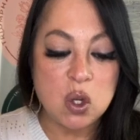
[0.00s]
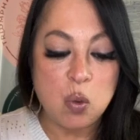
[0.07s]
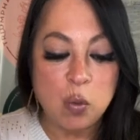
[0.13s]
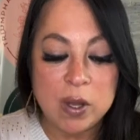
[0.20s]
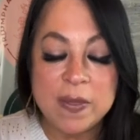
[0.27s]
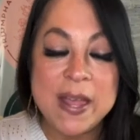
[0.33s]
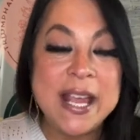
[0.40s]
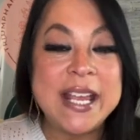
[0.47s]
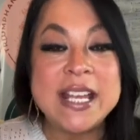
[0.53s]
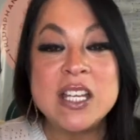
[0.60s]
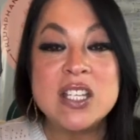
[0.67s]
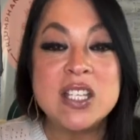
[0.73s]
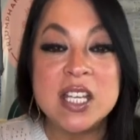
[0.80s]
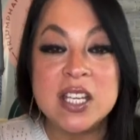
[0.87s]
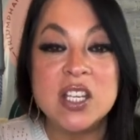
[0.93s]
when they
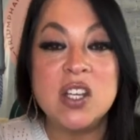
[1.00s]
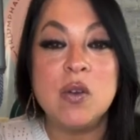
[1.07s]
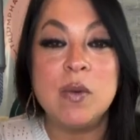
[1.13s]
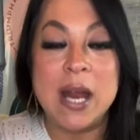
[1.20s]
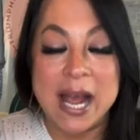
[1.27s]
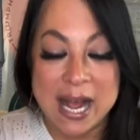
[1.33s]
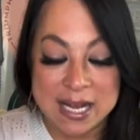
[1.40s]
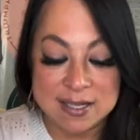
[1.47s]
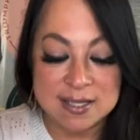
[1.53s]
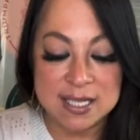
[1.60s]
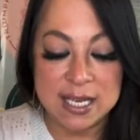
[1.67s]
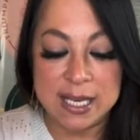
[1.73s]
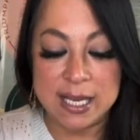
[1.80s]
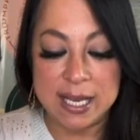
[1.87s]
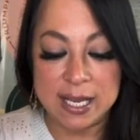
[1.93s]
continued
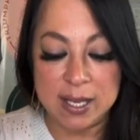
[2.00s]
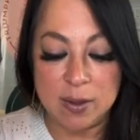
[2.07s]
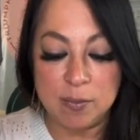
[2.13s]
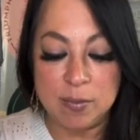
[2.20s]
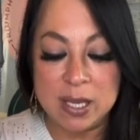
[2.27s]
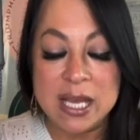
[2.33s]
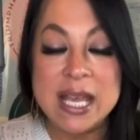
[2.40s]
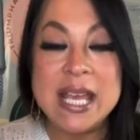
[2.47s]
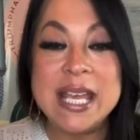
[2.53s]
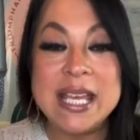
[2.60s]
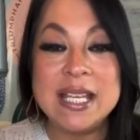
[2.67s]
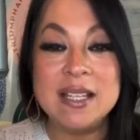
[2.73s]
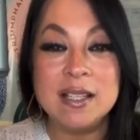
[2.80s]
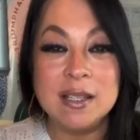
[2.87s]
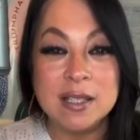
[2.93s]
asking him,
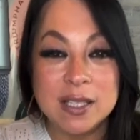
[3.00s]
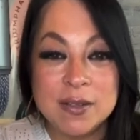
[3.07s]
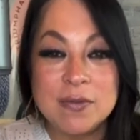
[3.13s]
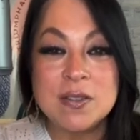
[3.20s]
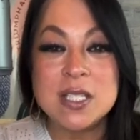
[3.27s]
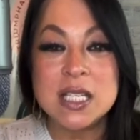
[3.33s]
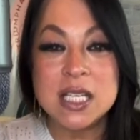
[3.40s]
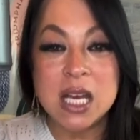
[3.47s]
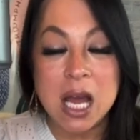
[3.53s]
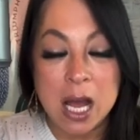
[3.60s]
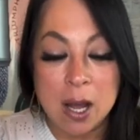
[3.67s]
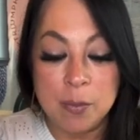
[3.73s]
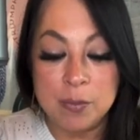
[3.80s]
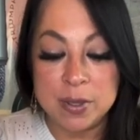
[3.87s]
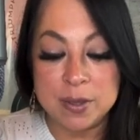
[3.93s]
he lifted
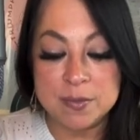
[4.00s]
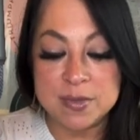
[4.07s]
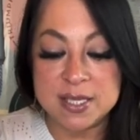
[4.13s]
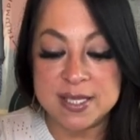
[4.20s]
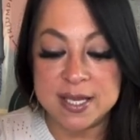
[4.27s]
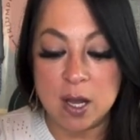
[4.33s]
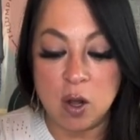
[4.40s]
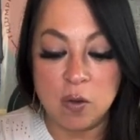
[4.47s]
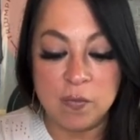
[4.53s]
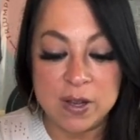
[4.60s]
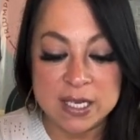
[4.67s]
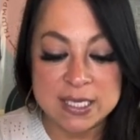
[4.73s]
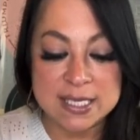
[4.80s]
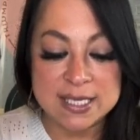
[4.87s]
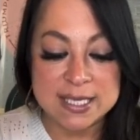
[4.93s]
up himself
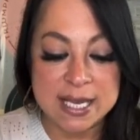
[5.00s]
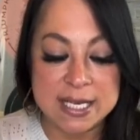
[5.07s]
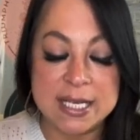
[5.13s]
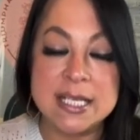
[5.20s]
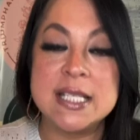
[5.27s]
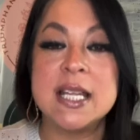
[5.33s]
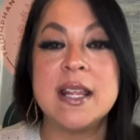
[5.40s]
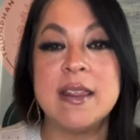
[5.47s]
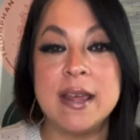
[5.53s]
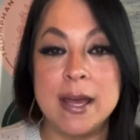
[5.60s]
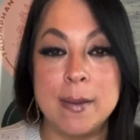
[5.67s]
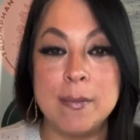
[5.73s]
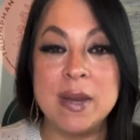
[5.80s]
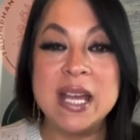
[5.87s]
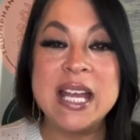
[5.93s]
and said unto
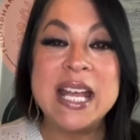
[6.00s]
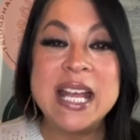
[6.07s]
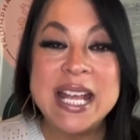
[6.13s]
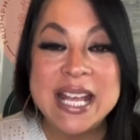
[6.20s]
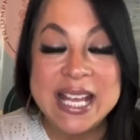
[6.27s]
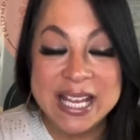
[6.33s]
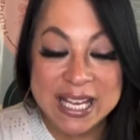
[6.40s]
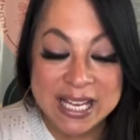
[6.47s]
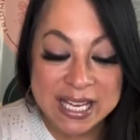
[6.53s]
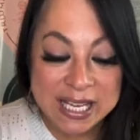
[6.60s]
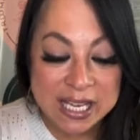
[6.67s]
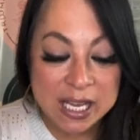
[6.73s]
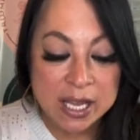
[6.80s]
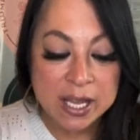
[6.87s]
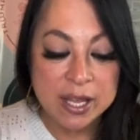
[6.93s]
them,
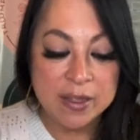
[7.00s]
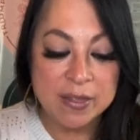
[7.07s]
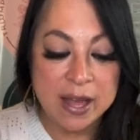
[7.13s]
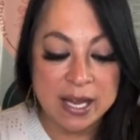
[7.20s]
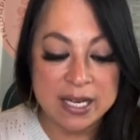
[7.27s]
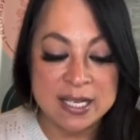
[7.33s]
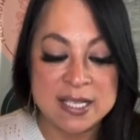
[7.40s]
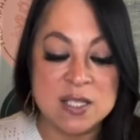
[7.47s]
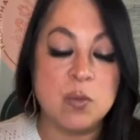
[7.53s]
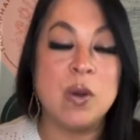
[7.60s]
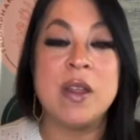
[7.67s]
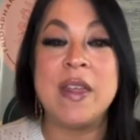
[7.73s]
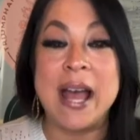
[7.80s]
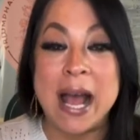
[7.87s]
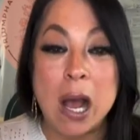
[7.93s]
he that is
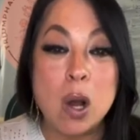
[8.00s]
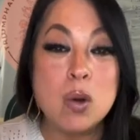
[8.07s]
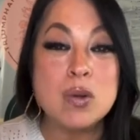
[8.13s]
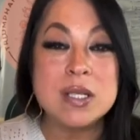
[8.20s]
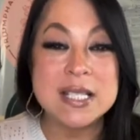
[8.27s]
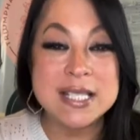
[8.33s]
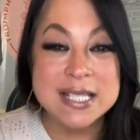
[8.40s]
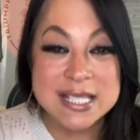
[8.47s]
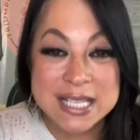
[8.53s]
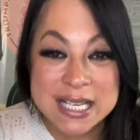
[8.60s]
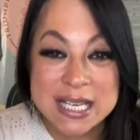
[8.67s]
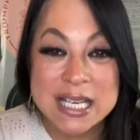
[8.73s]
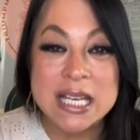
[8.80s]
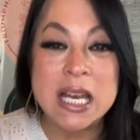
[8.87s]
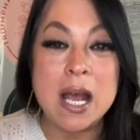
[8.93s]
without
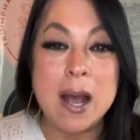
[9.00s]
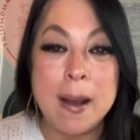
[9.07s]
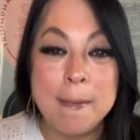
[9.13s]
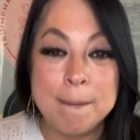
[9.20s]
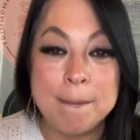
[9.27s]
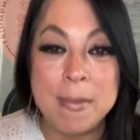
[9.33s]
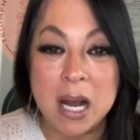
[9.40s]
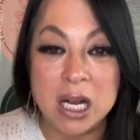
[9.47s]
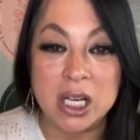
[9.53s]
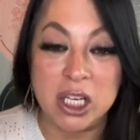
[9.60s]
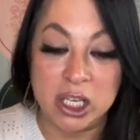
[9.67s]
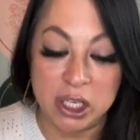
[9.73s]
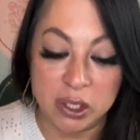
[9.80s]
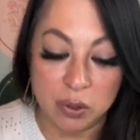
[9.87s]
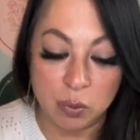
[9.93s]
sin among
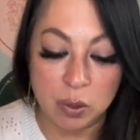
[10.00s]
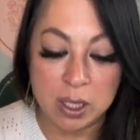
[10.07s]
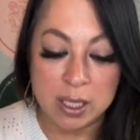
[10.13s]
you,